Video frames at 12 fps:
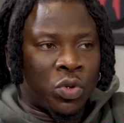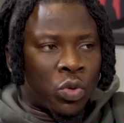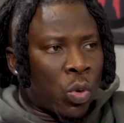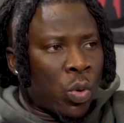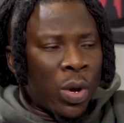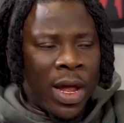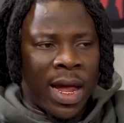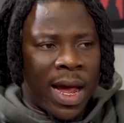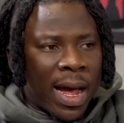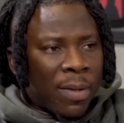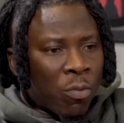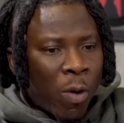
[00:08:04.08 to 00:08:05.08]
So
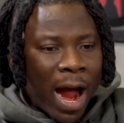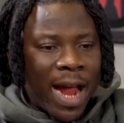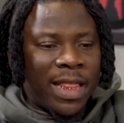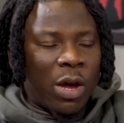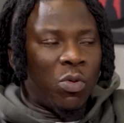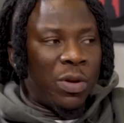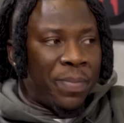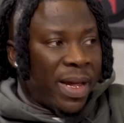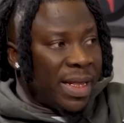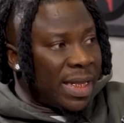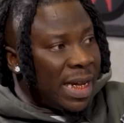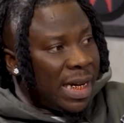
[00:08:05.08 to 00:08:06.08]
why they would be
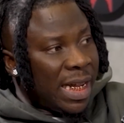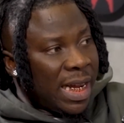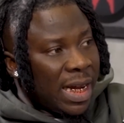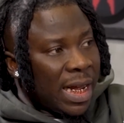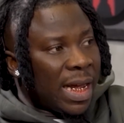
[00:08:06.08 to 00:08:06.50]
in the lead